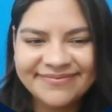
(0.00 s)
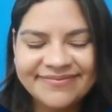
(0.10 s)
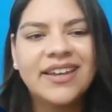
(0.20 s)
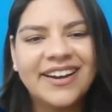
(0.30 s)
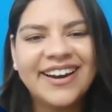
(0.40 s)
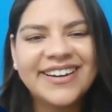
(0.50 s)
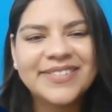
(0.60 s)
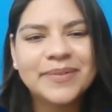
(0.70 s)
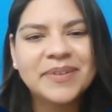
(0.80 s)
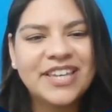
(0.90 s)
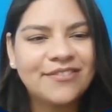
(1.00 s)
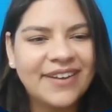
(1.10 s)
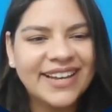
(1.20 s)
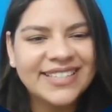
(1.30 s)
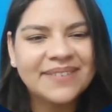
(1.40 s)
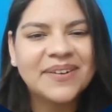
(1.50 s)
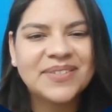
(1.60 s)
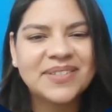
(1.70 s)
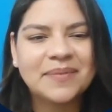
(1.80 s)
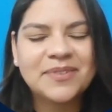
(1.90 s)
Here are some key facts about
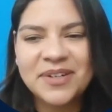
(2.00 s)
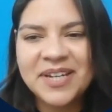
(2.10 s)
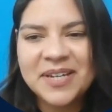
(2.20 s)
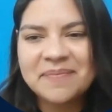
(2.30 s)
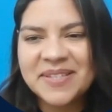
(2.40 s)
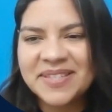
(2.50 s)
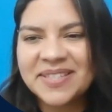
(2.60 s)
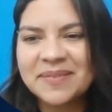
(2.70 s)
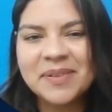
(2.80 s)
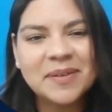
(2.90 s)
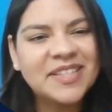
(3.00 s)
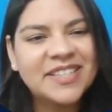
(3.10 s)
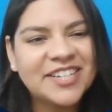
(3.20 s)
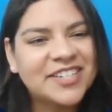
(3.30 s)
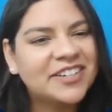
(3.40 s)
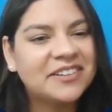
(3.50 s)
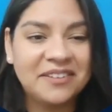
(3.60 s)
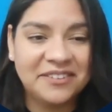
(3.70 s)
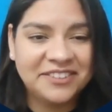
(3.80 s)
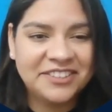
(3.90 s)
step three, business implementation and
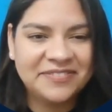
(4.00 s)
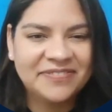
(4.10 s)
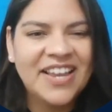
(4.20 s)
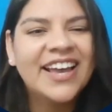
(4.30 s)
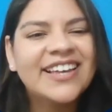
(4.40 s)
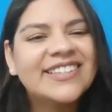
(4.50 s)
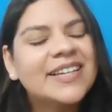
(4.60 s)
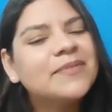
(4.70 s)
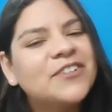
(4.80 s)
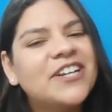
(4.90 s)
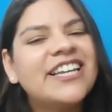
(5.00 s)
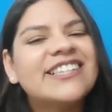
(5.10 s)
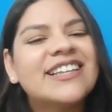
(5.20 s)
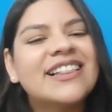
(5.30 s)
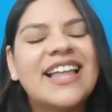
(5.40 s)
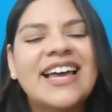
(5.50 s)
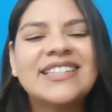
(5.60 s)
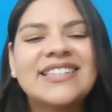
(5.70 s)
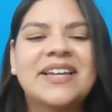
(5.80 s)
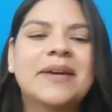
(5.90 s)
launch. Step three is the
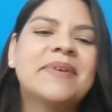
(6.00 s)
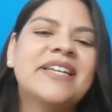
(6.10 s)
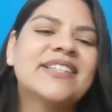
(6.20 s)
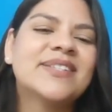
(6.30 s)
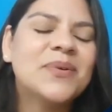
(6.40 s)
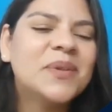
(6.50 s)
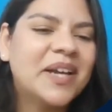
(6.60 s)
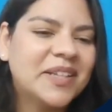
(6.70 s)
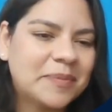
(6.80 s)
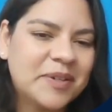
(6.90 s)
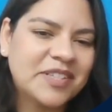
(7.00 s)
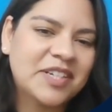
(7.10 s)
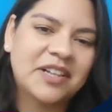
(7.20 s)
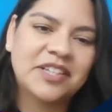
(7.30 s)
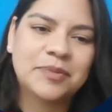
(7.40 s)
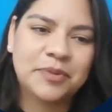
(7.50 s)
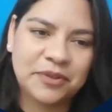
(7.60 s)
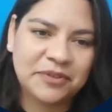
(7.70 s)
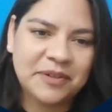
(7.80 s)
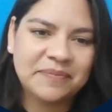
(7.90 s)
last step in the School Enterprise Challenge
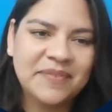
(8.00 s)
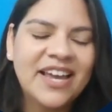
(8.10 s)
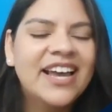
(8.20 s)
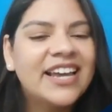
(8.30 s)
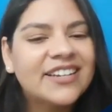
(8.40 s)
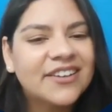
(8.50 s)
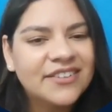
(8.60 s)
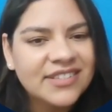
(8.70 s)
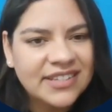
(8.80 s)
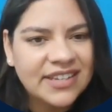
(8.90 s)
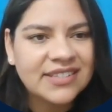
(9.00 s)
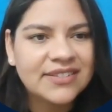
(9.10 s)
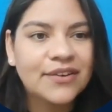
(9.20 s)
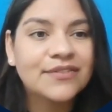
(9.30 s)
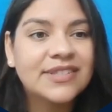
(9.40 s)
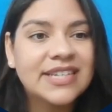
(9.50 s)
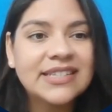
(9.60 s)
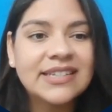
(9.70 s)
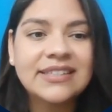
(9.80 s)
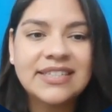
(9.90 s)
program. It consists of
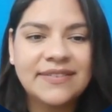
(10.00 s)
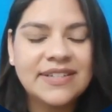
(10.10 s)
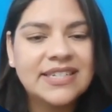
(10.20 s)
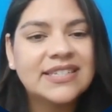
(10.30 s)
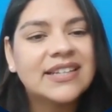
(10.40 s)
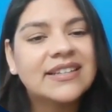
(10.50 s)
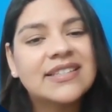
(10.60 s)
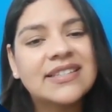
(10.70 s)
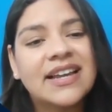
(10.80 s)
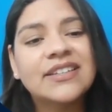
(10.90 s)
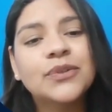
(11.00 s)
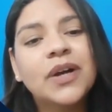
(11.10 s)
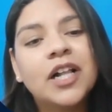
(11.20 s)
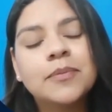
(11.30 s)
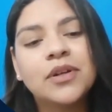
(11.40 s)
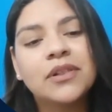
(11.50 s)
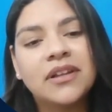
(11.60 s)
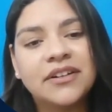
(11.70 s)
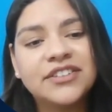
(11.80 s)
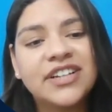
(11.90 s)
six activities designed to help you
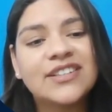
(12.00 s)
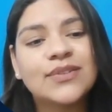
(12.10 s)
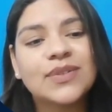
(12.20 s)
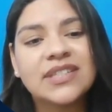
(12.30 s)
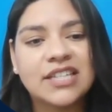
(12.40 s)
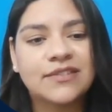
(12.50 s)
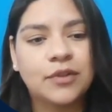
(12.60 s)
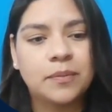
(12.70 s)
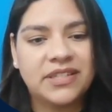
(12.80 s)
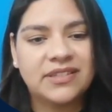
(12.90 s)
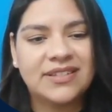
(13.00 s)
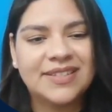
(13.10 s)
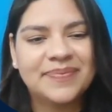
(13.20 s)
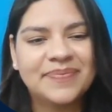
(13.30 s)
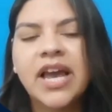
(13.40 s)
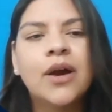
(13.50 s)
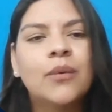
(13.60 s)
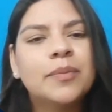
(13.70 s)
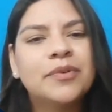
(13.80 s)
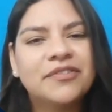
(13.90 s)
launch a successful business.
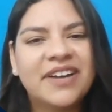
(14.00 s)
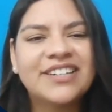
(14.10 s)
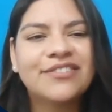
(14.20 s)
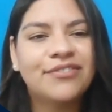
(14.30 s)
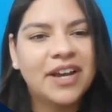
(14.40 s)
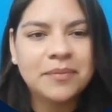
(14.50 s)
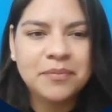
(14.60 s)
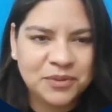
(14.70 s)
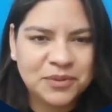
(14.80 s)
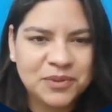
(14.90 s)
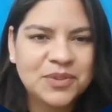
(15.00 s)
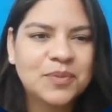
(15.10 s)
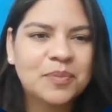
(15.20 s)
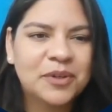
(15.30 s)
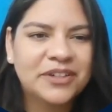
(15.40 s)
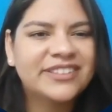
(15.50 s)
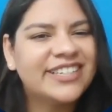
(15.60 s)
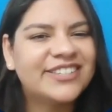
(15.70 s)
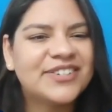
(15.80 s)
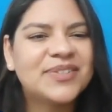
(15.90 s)
We provide five modules to support
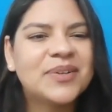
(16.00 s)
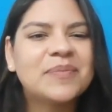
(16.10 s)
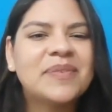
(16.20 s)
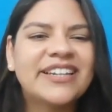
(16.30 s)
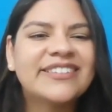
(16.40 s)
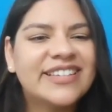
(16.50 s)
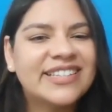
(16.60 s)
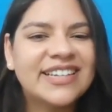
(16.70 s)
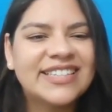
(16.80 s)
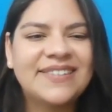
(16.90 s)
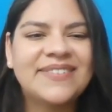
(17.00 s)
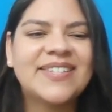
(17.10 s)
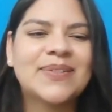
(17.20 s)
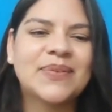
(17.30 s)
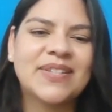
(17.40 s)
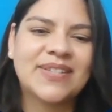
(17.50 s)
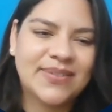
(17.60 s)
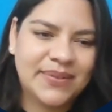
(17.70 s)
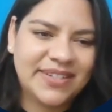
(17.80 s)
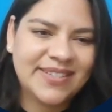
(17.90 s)
teachers to completing these activities with the
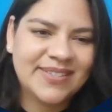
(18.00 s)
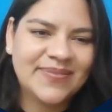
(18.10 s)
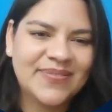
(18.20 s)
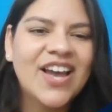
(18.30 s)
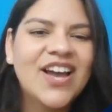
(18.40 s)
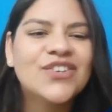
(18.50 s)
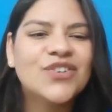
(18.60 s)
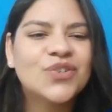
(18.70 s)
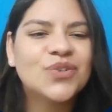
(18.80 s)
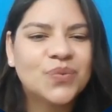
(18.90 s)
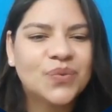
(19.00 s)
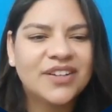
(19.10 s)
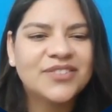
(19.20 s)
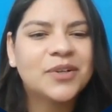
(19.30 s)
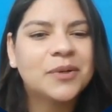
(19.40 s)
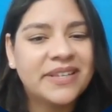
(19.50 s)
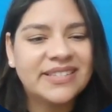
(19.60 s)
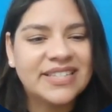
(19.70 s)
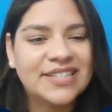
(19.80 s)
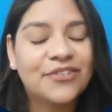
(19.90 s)
students. You should run your
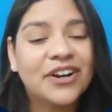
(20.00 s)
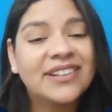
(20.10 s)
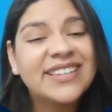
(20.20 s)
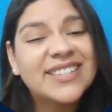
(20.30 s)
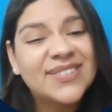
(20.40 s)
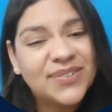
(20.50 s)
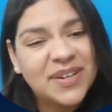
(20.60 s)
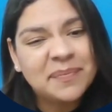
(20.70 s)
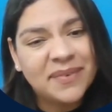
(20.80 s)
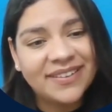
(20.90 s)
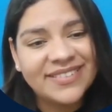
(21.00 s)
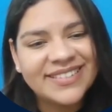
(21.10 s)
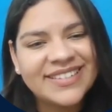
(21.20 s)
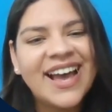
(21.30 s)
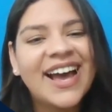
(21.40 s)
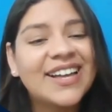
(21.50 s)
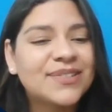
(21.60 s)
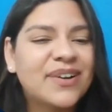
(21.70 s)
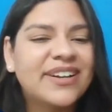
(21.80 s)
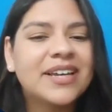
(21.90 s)
business for at least 3 months, as
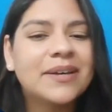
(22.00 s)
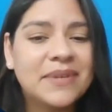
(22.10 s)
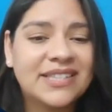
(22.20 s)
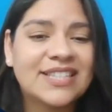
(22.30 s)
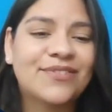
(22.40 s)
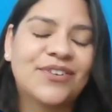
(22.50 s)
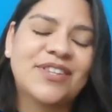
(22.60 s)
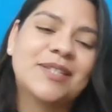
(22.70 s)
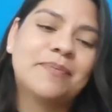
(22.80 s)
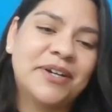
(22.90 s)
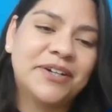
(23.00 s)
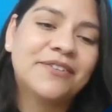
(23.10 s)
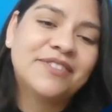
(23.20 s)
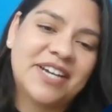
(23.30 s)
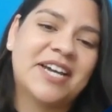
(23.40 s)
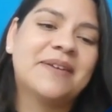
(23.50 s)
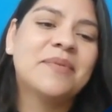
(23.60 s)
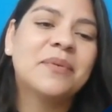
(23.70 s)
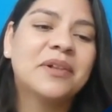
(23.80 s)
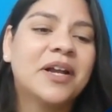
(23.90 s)
running a business for this period of time
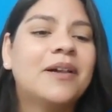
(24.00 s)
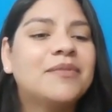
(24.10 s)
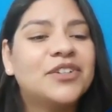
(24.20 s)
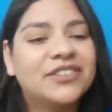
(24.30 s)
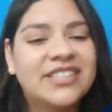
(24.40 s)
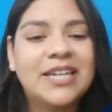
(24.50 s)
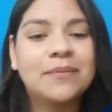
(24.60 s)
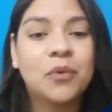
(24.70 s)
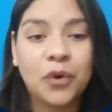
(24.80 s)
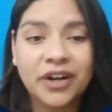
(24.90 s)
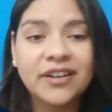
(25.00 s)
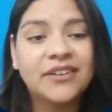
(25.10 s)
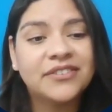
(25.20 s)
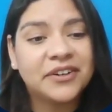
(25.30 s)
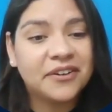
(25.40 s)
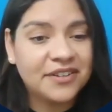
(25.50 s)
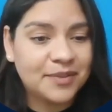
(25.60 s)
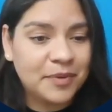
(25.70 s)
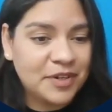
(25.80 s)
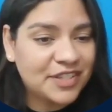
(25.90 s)
will help your team work on their
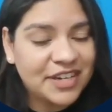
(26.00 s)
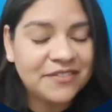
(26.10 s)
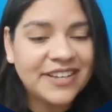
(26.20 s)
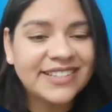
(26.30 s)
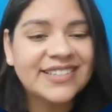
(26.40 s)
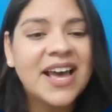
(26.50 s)
customer service,